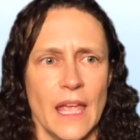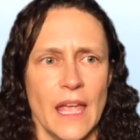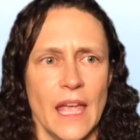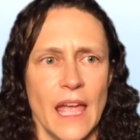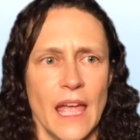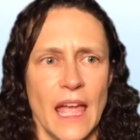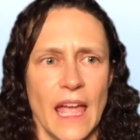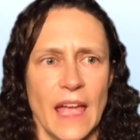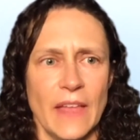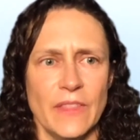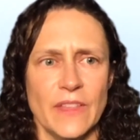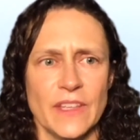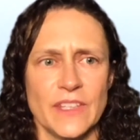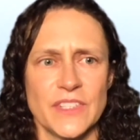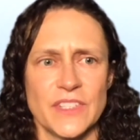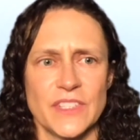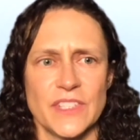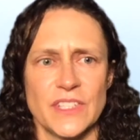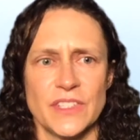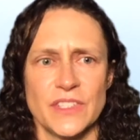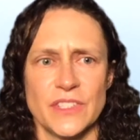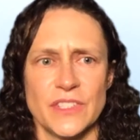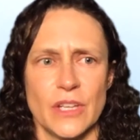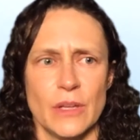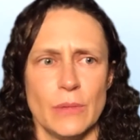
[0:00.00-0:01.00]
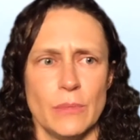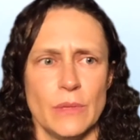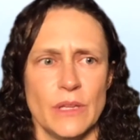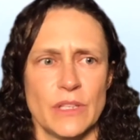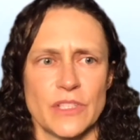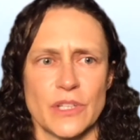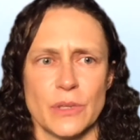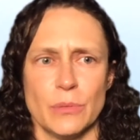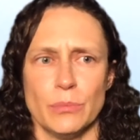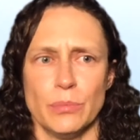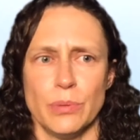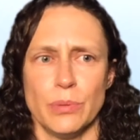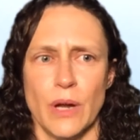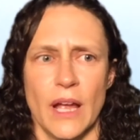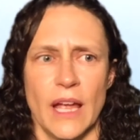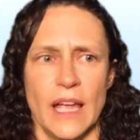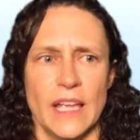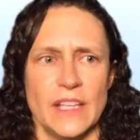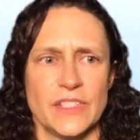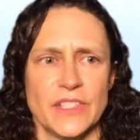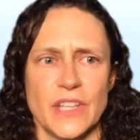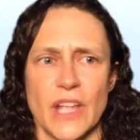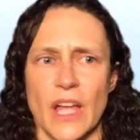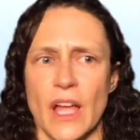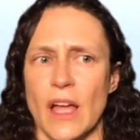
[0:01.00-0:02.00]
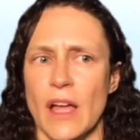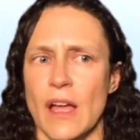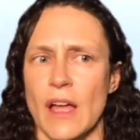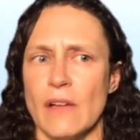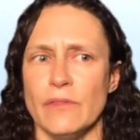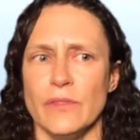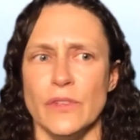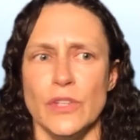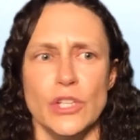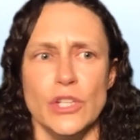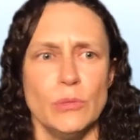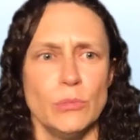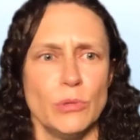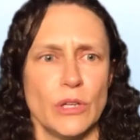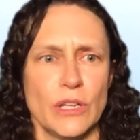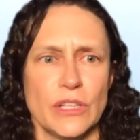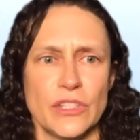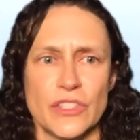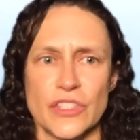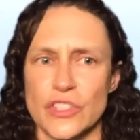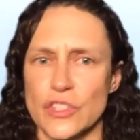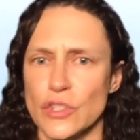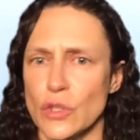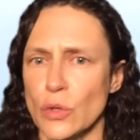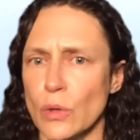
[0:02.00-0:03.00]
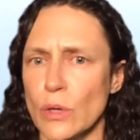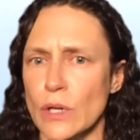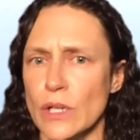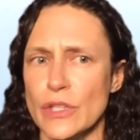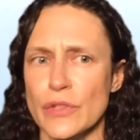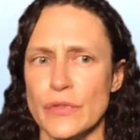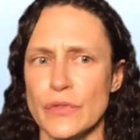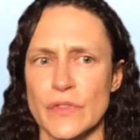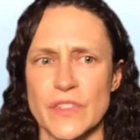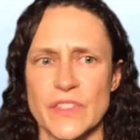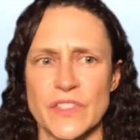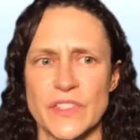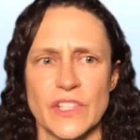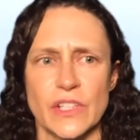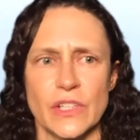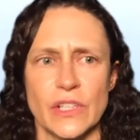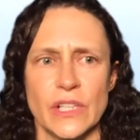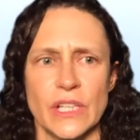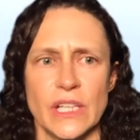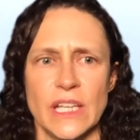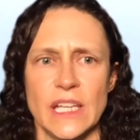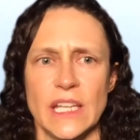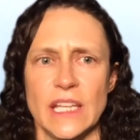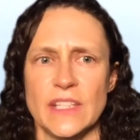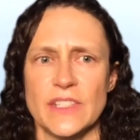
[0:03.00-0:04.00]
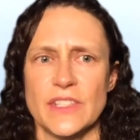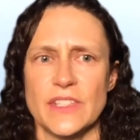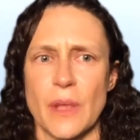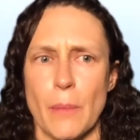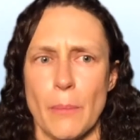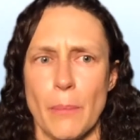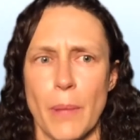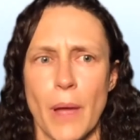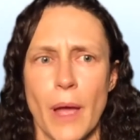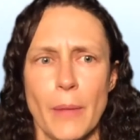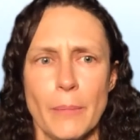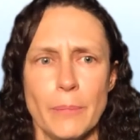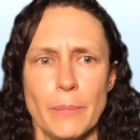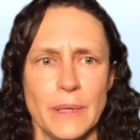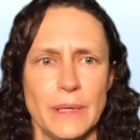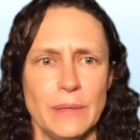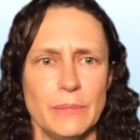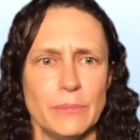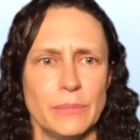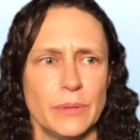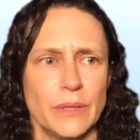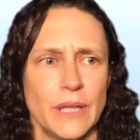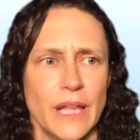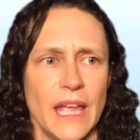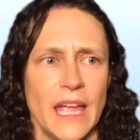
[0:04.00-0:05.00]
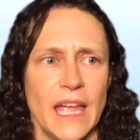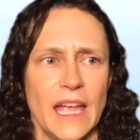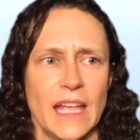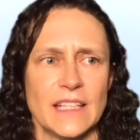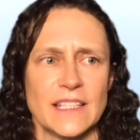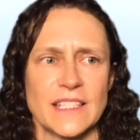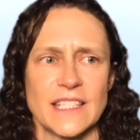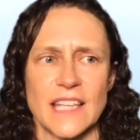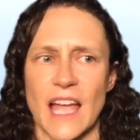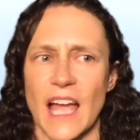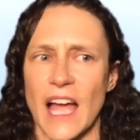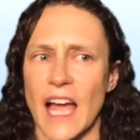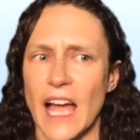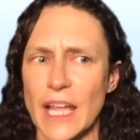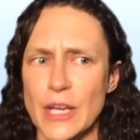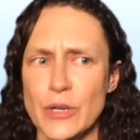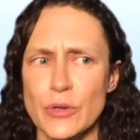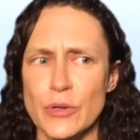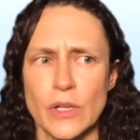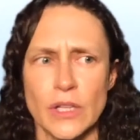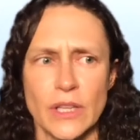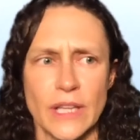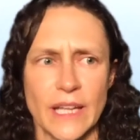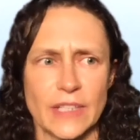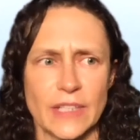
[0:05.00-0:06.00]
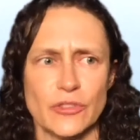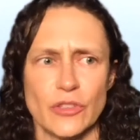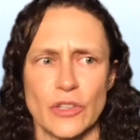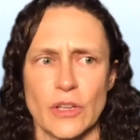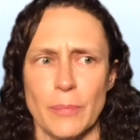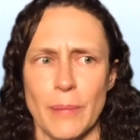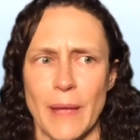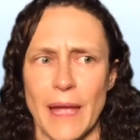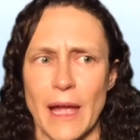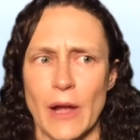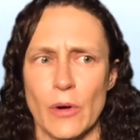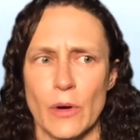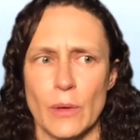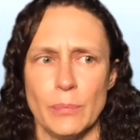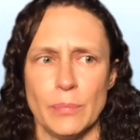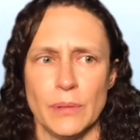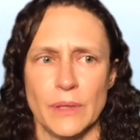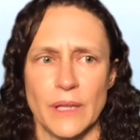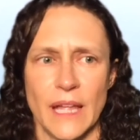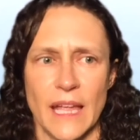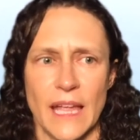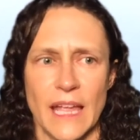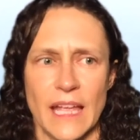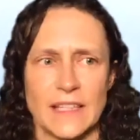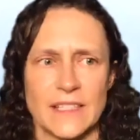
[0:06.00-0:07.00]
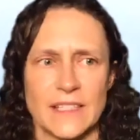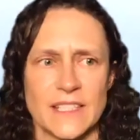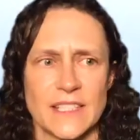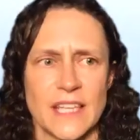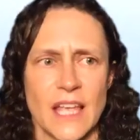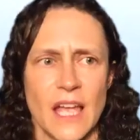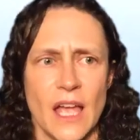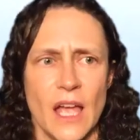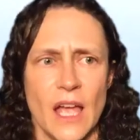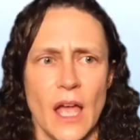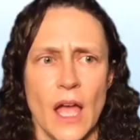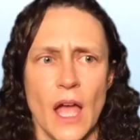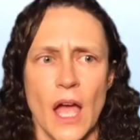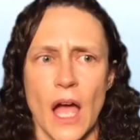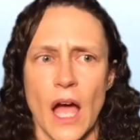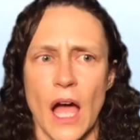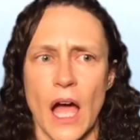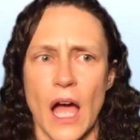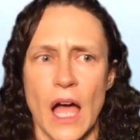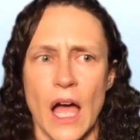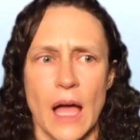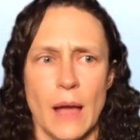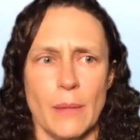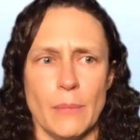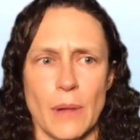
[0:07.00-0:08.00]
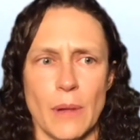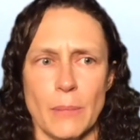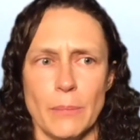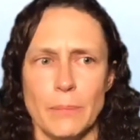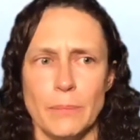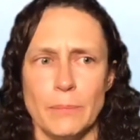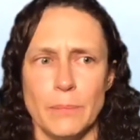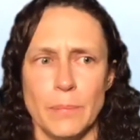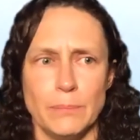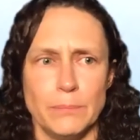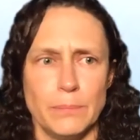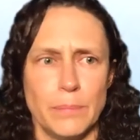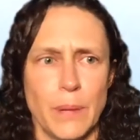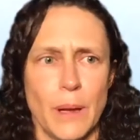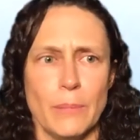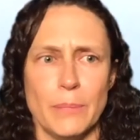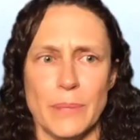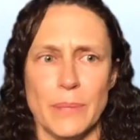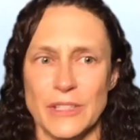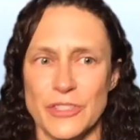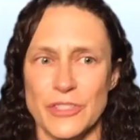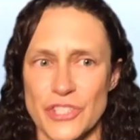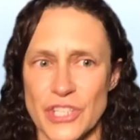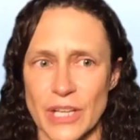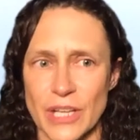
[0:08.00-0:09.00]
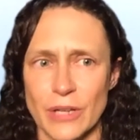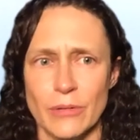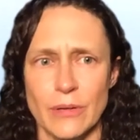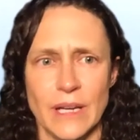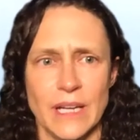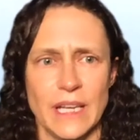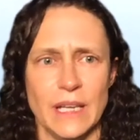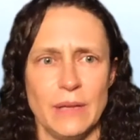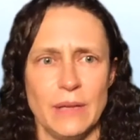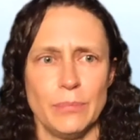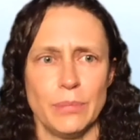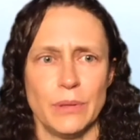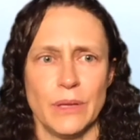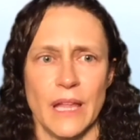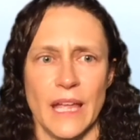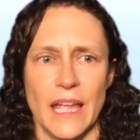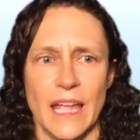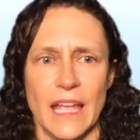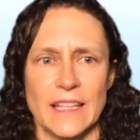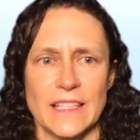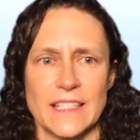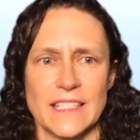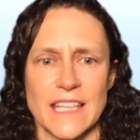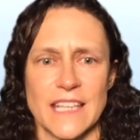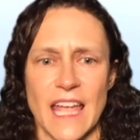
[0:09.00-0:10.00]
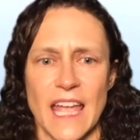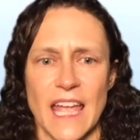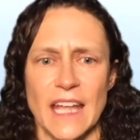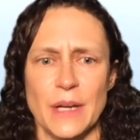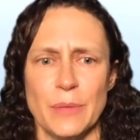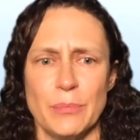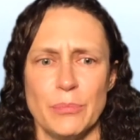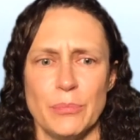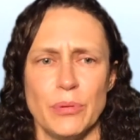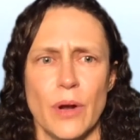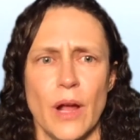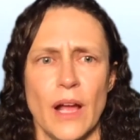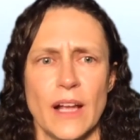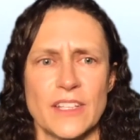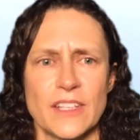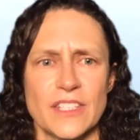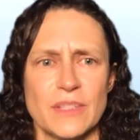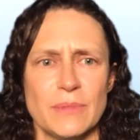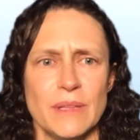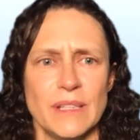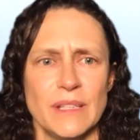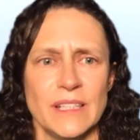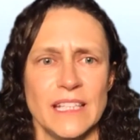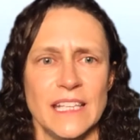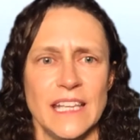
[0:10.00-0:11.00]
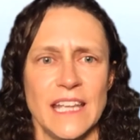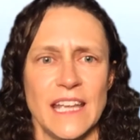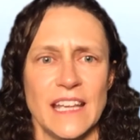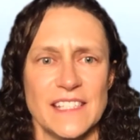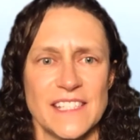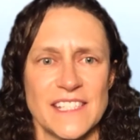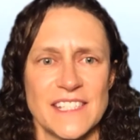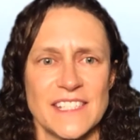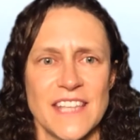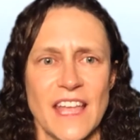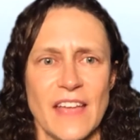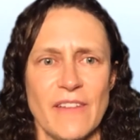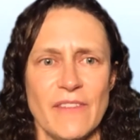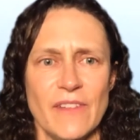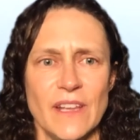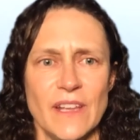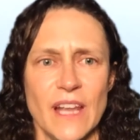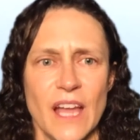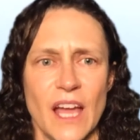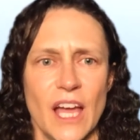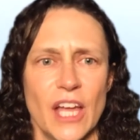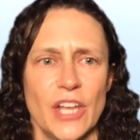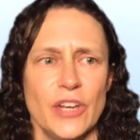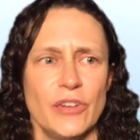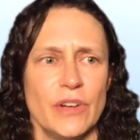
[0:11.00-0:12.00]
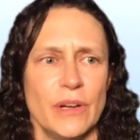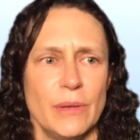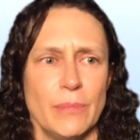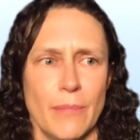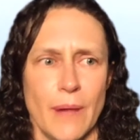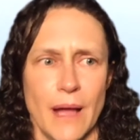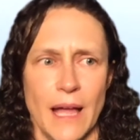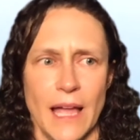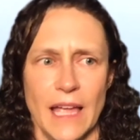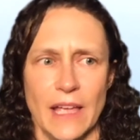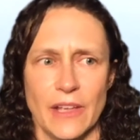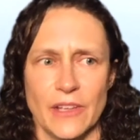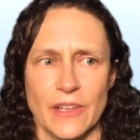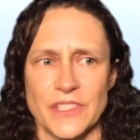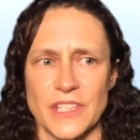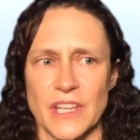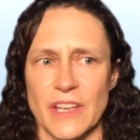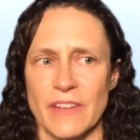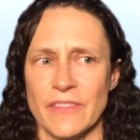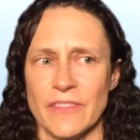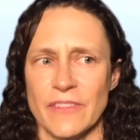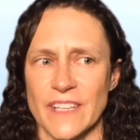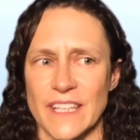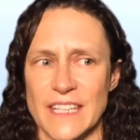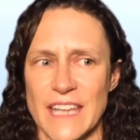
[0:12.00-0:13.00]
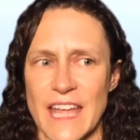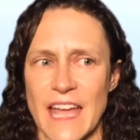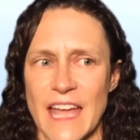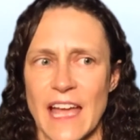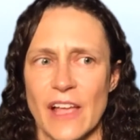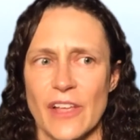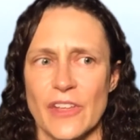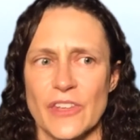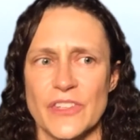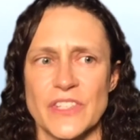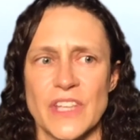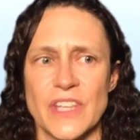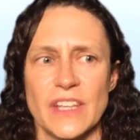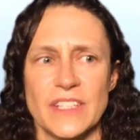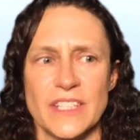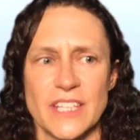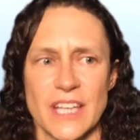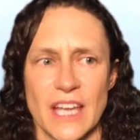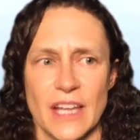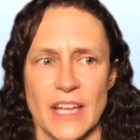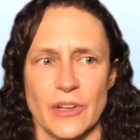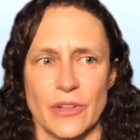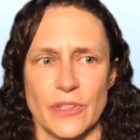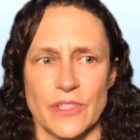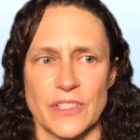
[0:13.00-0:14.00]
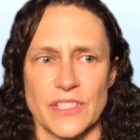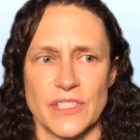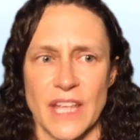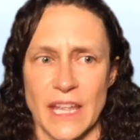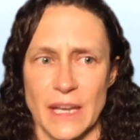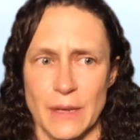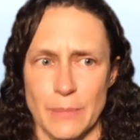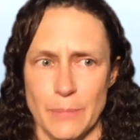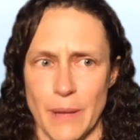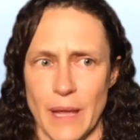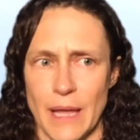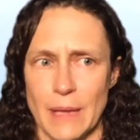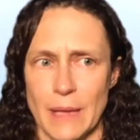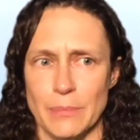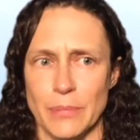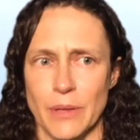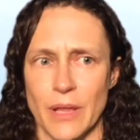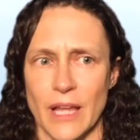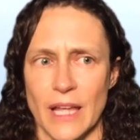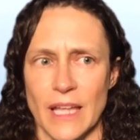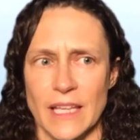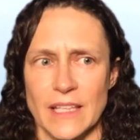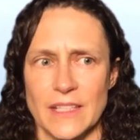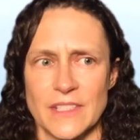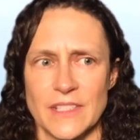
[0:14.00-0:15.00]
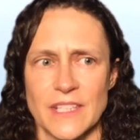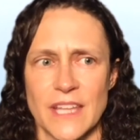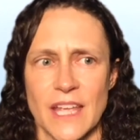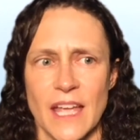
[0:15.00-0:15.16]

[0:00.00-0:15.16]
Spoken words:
And this system is comprised of numerous storage facilities, pumping plants, hydroelectric power plants, pumping generating plants, and approximately 700 miles of canals, tunnels, and pipelines.